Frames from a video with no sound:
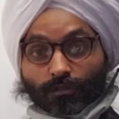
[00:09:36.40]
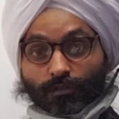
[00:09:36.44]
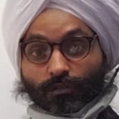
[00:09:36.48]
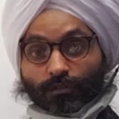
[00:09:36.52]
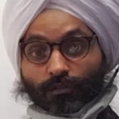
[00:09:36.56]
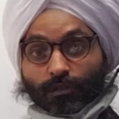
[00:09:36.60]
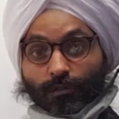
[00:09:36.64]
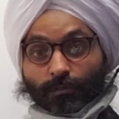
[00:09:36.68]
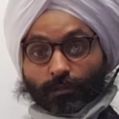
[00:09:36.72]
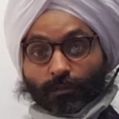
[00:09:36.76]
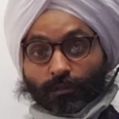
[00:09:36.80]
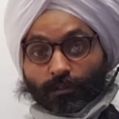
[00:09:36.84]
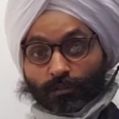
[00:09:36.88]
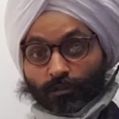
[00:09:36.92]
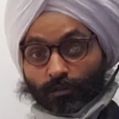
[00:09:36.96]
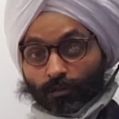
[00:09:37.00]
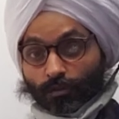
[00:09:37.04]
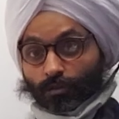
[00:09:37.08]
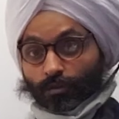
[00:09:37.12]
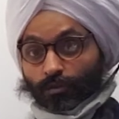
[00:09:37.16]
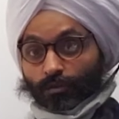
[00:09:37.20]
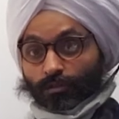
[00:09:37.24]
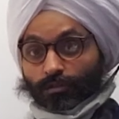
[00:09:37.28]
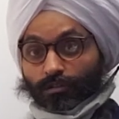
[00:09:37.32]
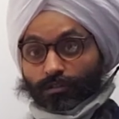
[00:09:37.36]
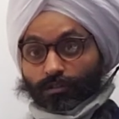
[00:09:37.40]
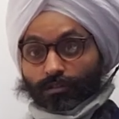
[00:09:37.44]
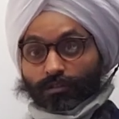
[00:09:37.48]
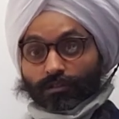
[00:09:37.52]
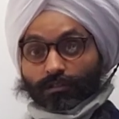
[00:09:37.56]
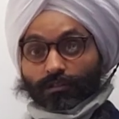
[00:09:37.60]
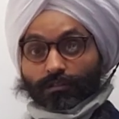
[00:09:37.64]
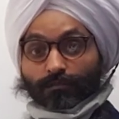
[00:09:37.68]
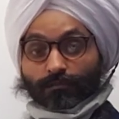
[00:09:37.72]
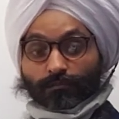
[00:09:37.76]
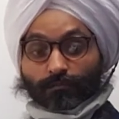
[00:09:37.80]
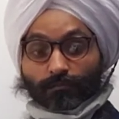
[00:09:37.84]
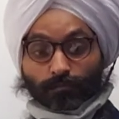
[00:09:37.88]
to produce
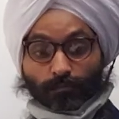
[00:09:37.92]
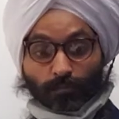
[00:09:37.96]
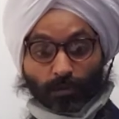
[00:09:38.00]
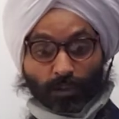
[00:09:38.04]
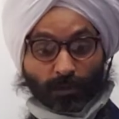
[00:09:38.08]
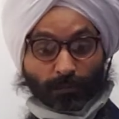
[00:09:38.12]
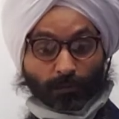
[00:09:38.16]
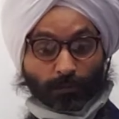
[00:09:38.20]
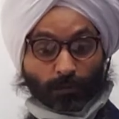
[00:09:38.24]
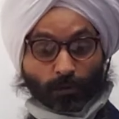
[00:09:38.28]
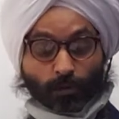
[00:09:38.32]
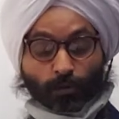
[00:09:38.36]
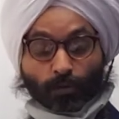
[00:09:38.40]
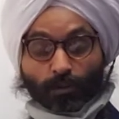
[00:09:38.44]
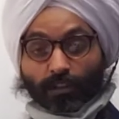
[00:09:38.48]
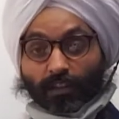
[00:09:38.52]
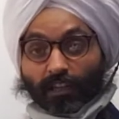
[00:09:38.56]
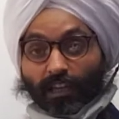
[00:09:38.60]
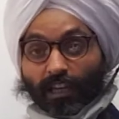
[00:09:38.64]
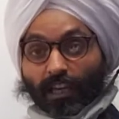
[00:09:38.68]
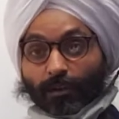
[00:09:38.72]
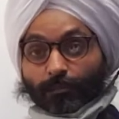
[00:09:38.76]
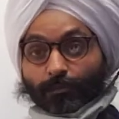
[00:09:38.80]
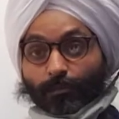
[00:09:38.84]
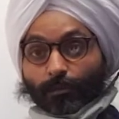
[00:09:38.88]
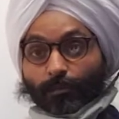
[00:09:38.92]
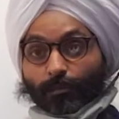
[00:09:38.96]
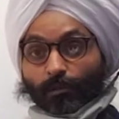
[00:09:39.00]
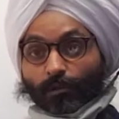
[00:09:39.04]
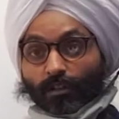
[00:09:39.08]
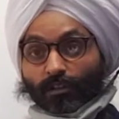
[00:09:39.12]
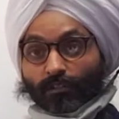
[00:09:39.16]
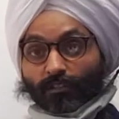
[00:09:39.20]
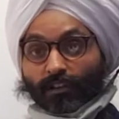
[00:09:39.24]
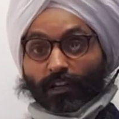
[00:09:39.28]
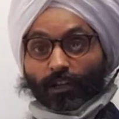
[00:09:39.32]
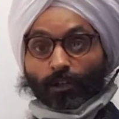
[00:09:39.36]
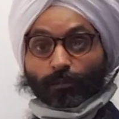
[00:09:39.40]
people who are capable
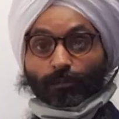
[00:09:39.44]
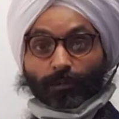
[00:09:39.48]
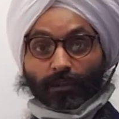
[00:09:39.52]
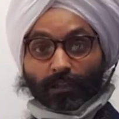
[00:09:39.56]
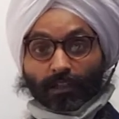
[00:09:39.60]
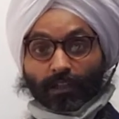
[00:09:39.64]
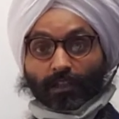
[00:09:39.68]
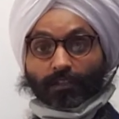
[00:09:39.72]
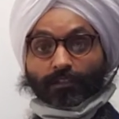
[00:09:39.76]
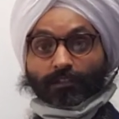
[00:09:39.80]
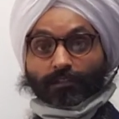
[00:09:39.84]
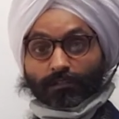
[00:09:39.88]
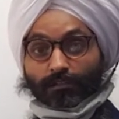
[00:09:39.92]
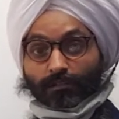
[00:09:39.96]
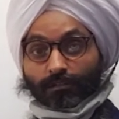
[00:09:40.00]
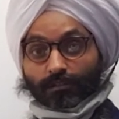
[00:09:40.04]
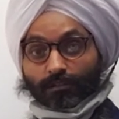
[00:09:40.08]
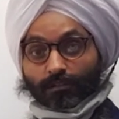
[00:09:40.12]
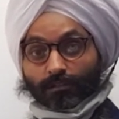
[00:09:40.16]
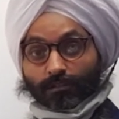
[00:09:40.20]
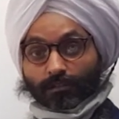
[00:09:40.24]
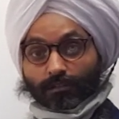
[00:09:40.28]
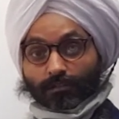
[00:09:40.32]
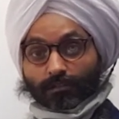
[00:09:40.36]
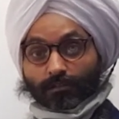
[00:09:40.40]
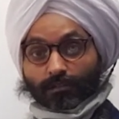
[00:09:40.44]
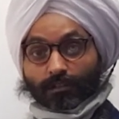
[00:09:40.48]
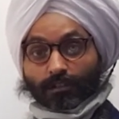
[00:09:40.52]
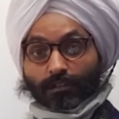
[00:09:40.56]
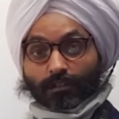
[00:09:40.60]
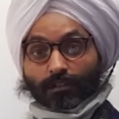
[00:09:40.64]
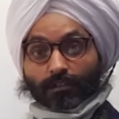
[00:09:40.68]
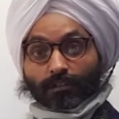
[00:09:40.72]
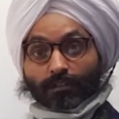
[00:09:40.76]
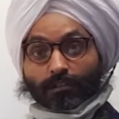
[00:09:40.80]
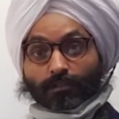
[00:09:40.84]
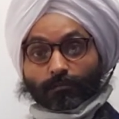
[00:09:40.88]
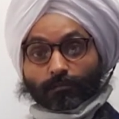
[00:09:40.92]
of helping others
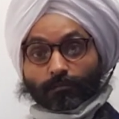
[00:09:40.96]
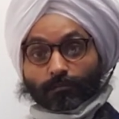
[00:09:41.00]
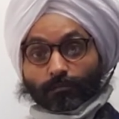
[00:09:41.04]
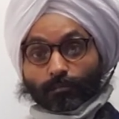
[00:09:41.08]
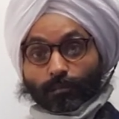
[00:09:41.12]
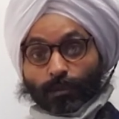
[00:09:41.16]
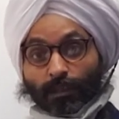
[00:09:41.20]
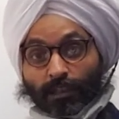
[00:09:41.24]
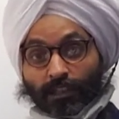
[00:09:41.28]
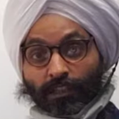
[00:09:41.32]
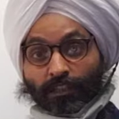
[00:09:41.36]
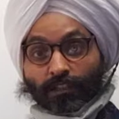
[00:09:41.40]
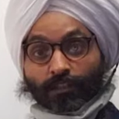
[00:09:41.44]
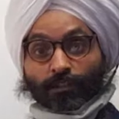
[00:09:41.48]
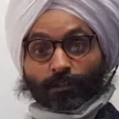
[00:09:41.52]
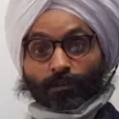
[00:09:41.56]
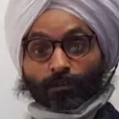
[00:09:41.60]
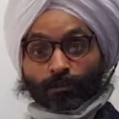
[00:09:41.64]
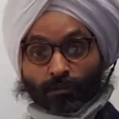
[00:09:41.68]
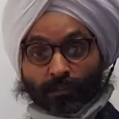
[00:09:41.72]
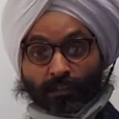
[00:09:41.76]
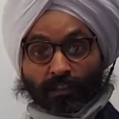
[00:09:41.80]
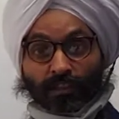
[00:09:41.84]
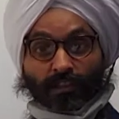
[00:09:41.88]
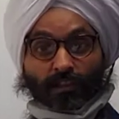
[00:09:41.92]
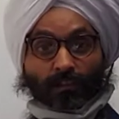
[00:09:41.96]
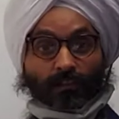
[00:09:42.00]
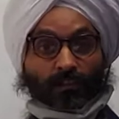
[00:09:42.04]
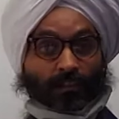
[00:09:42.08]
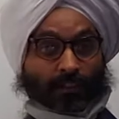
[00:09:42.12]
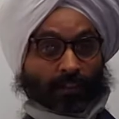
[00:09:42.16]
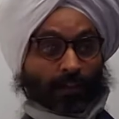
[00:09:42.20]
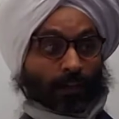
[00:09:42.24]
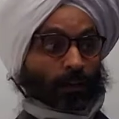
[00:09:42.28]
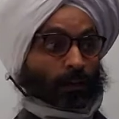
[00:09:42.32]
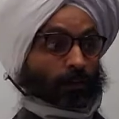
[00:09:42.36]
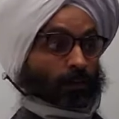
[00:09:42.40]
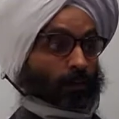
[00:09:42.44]
be uniquely
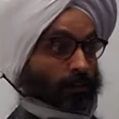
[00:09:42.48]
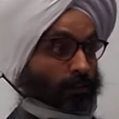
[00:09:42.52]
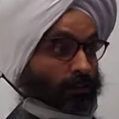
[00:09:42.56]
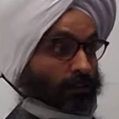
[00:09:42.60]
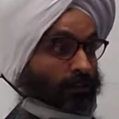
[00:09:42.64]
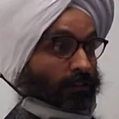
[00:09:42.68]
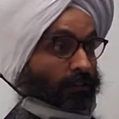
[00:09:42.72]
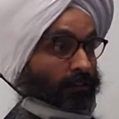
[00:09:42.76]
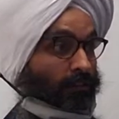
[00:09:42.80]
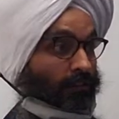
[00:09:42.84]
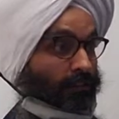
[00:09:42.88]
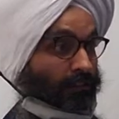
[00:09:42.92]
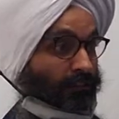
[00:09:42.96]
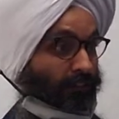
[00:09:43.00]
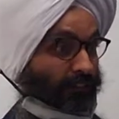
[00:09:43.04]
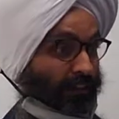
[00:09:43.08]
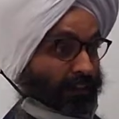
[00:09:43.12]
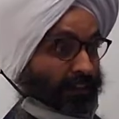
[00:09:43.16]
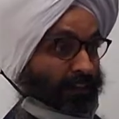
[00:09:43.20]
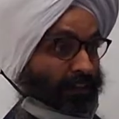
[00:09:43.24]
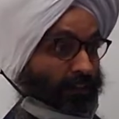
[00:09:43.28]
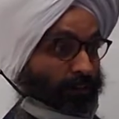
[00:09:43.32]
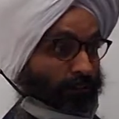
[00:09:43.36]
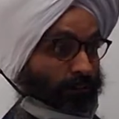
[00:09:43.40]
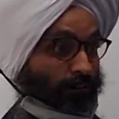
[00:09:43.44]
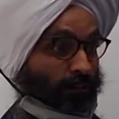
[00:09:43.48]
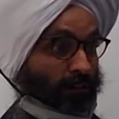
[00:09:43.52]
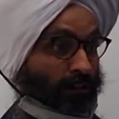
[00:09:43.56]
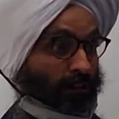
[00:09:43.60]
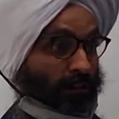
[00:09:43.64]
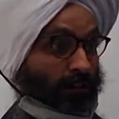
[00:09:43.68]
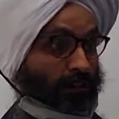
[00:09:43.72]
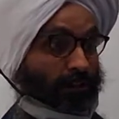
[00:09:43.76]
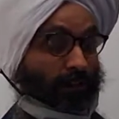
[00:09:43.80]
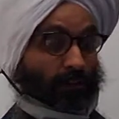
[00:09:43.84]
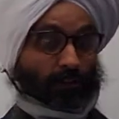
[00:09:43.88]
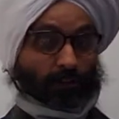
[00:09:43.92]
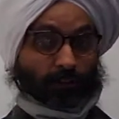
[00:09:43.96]
how good they can be.
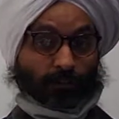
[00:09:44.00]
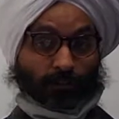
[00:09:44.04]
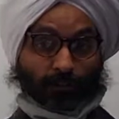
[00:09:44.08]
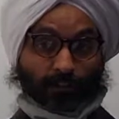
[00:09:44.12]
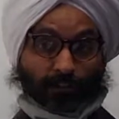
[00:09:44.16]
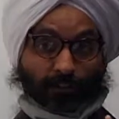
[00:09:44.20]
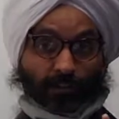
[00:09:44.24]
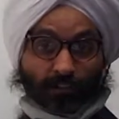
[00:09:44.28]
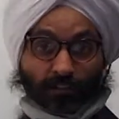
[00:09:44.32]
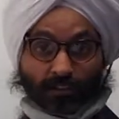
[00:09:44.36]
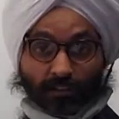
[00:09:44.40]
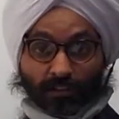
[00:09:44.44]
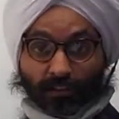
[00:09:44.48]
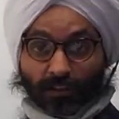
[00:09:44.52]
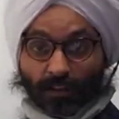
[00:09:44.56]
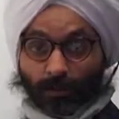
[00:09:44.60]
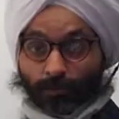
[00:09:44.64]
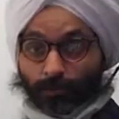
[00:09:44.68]
So this is the